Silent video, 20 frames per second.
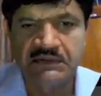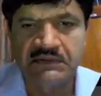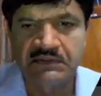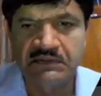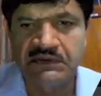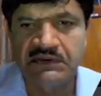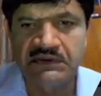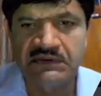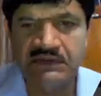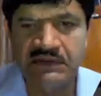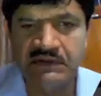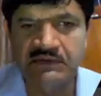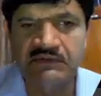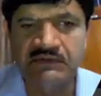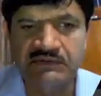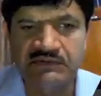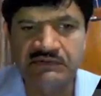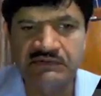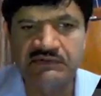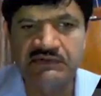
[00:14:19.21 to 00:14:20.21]
Okay, now you
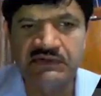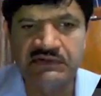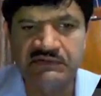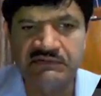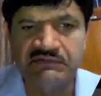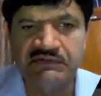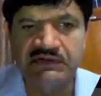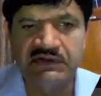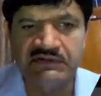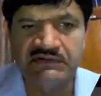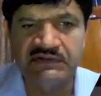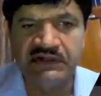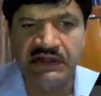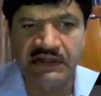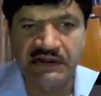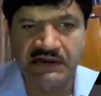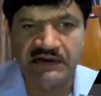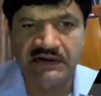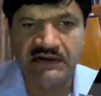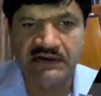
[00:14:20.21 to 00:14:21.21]
have to see where is the
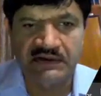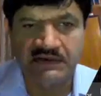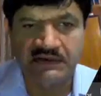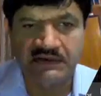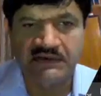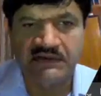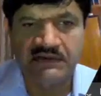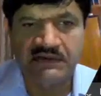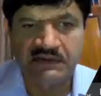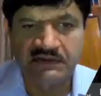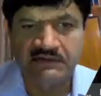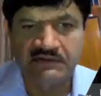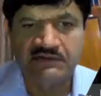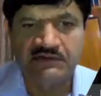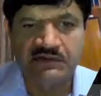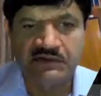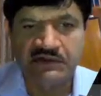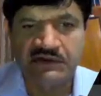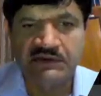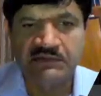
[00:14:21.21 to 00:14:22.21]
error.
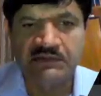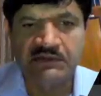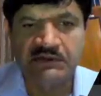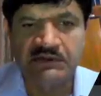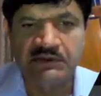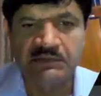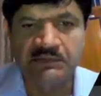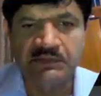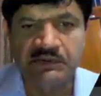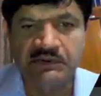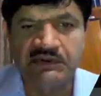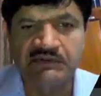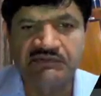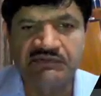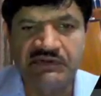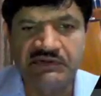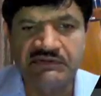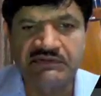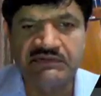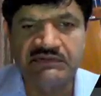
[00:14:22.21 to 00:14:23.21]
So unable to compute the
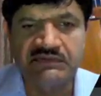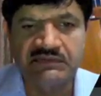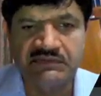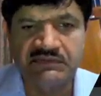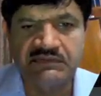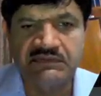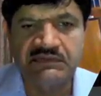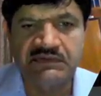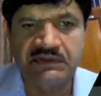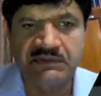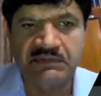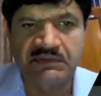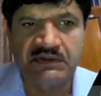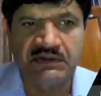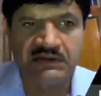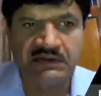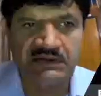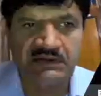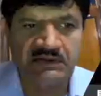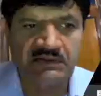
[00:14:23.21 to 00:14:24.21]
phase table.
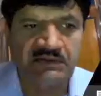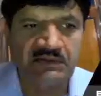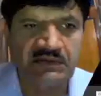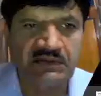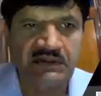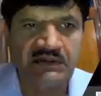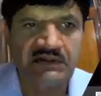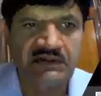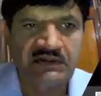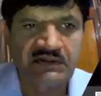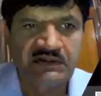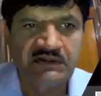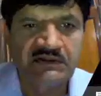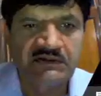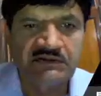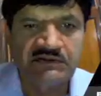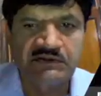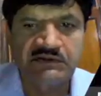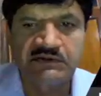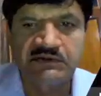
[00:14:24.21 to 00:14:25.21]
Okay,
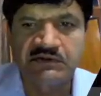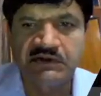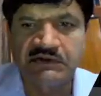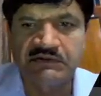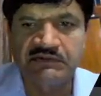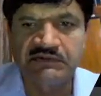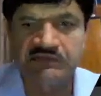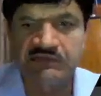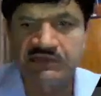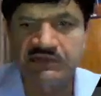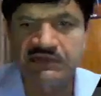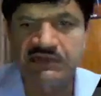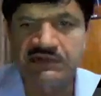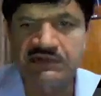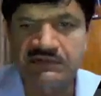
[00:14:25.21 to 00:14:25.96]
so you have to see